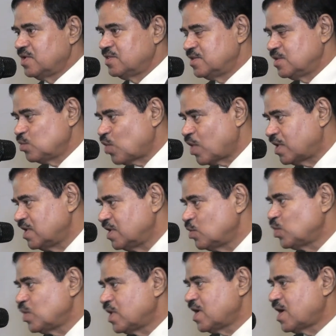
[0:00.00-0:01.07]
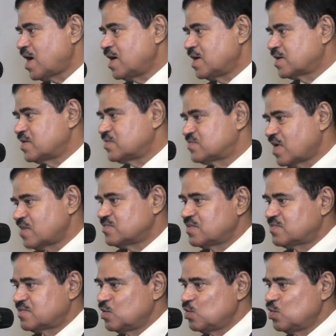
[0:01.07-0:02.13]
The only way I can
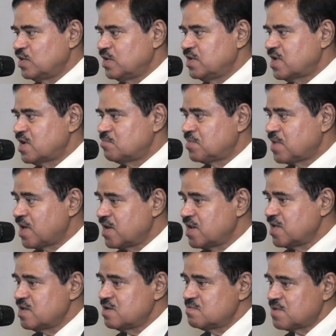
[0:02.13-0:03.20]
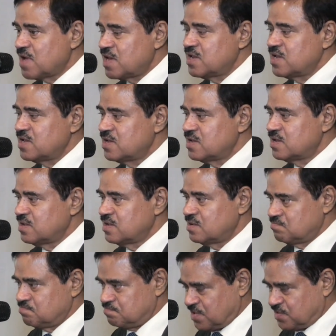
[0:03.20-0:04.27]
suggest you in a very, very
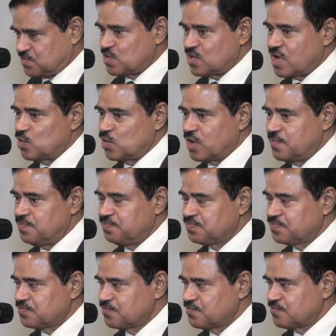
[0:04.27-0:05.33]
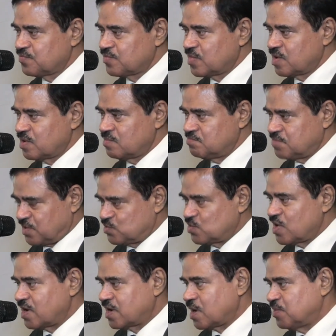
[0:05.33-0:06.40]
personal way,
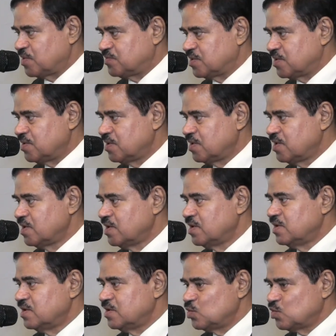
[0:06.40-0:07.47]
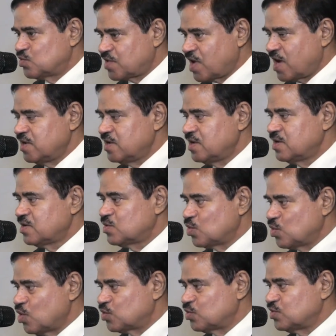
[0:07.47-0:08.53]
personal capacity, you try to
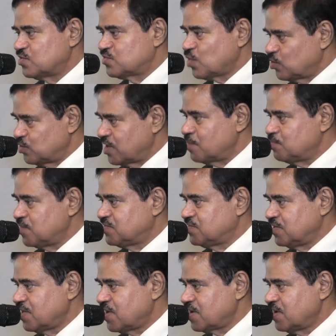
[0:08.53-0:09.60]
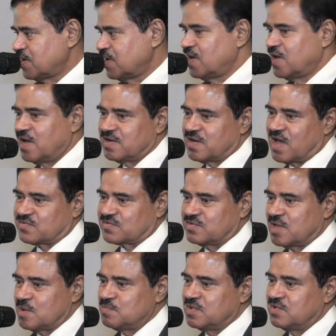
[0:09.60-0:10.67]
go to the Saudi embassy here and ask
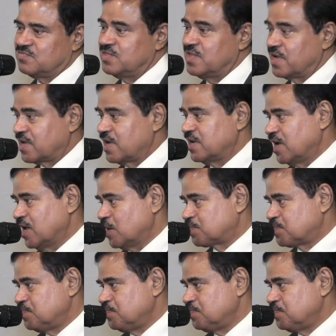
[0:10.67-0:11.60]
them if they can help.